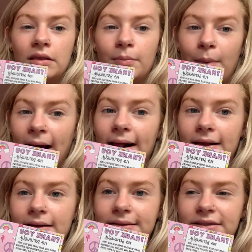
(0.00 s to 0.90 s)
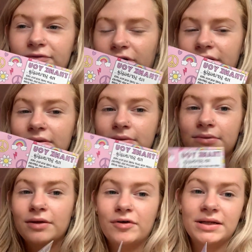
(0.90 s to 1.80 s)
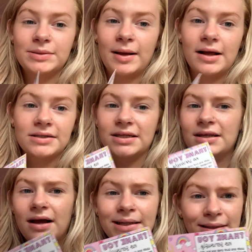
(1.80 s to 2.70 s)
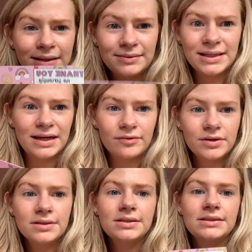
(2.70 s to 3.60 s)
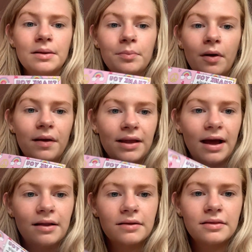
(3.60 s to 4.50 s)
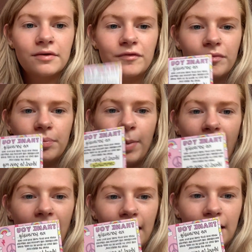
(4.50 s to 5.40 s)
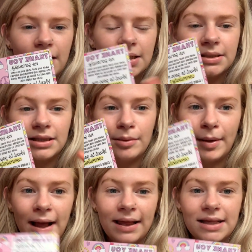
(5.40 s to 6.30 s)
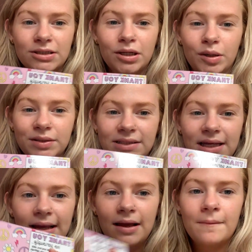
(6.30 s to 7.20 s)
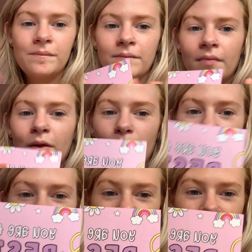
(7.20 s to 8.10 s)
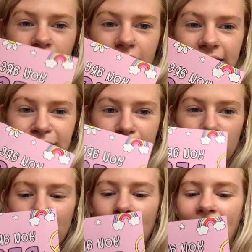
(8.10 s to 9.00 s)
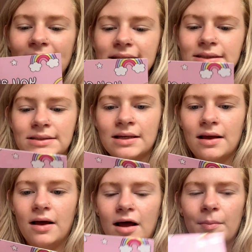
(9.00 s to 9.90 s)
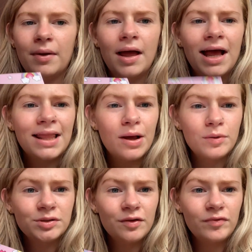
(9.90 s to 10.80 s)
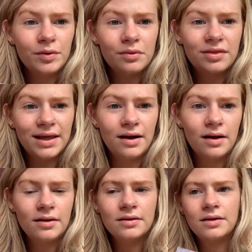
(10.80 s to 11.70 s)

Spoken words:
the back as the front, front as the back, because I didn't think there's any difference. But yeah, the back is glossy, whereas the front is a bit more matte. They also feel thinner.